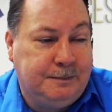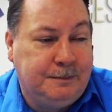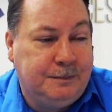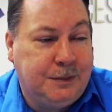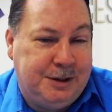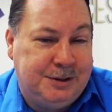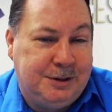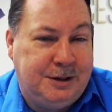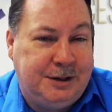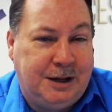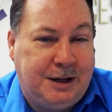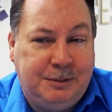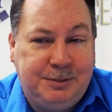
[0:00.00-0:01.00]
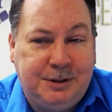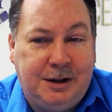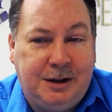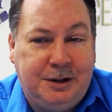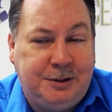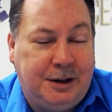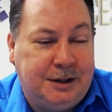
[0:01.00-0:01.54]
It depends on the types
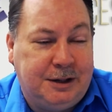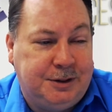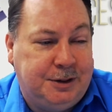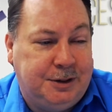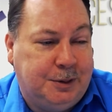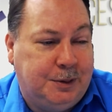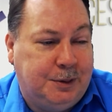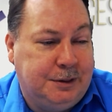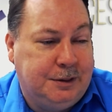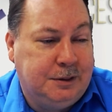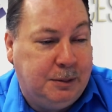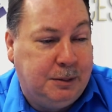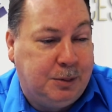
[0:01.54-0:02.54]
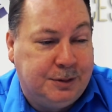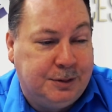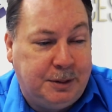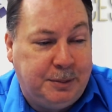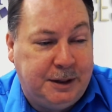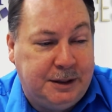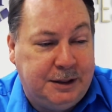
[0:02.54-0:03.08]
of contracts you're doing, the
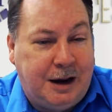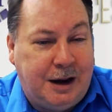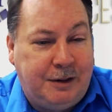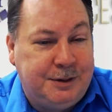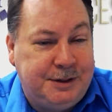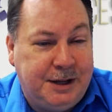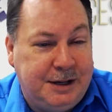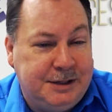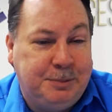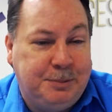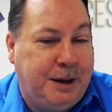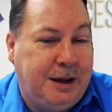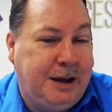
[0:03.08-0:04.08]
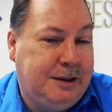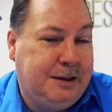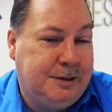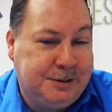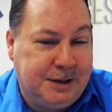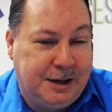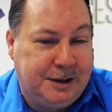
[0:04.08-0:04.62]
payables, the average days to
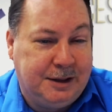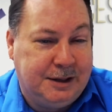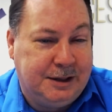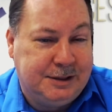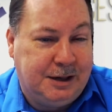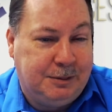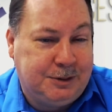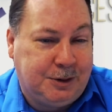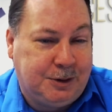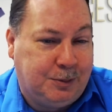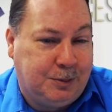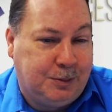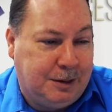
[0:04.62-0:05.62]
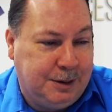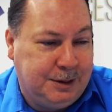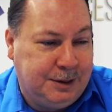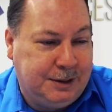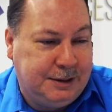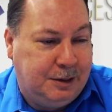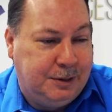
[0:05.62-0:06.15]
pay, those kind of things that I'm sure
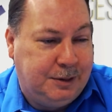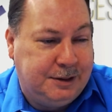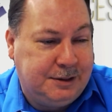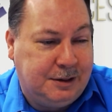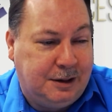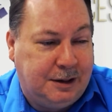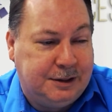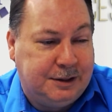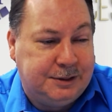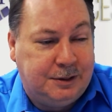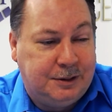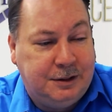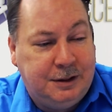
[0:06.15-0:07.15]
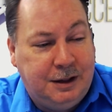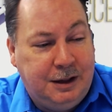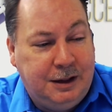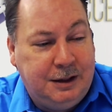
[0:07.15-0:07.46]
Rob is dealing with his clients on.